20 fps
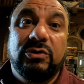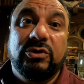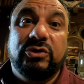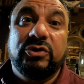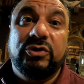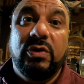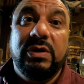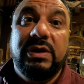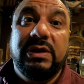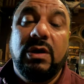is to
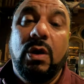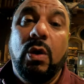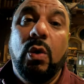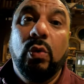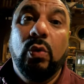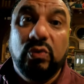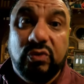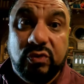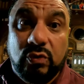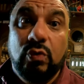show you the
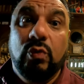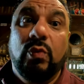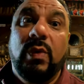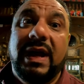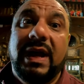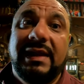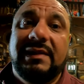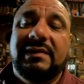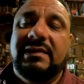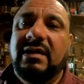old school
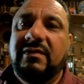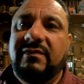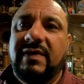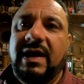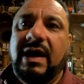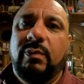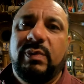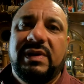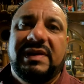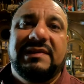ways of
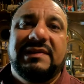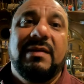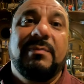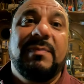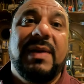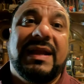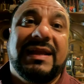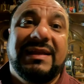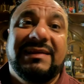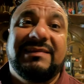how we step
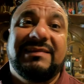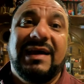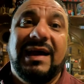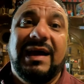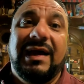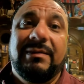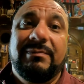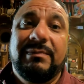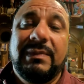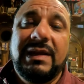back in
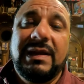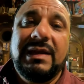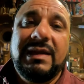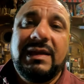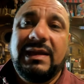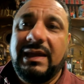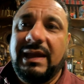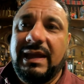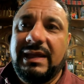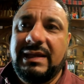time
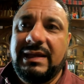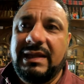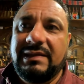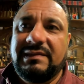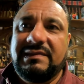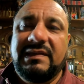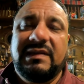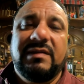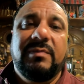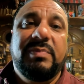and
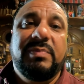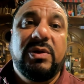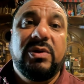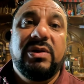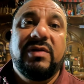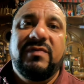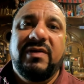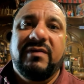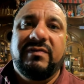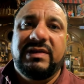see the
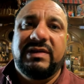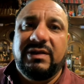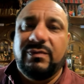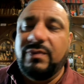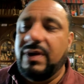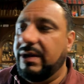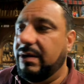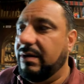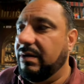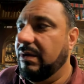beauty of everything
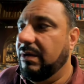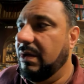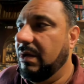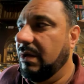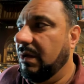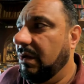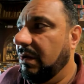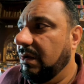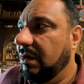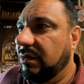right here.
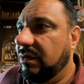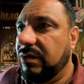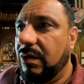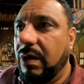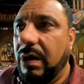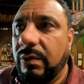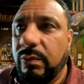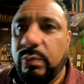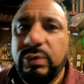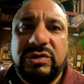
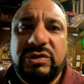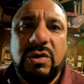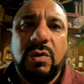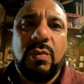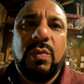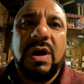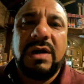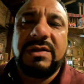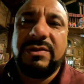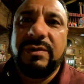So we're just
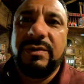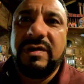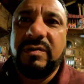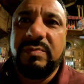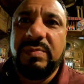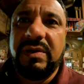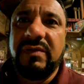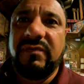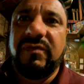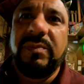gonna walk through this
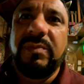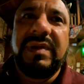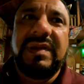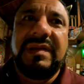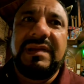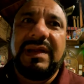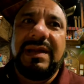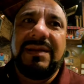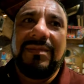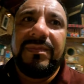beautiful
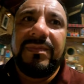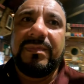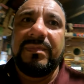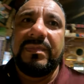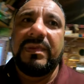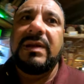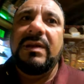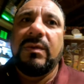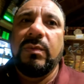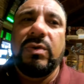museum.
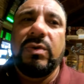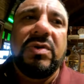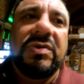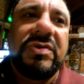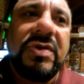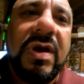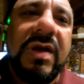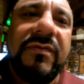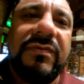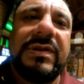We're gonna
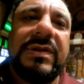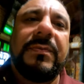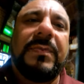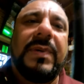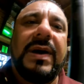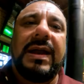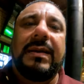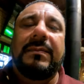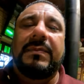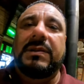start off with the
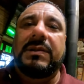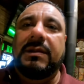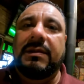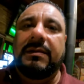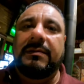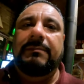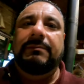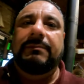pipes.